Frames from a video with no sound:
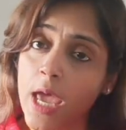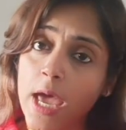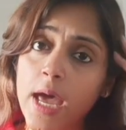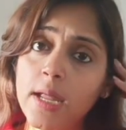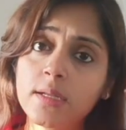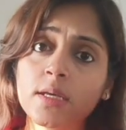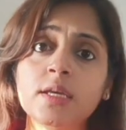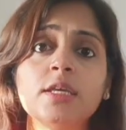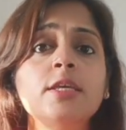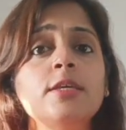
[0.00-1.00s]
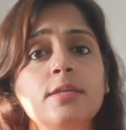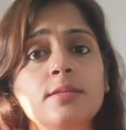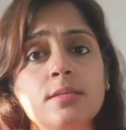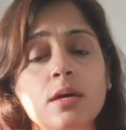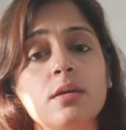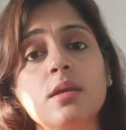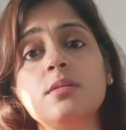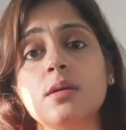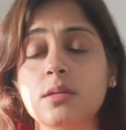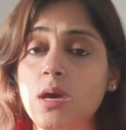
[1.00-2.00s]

and he is again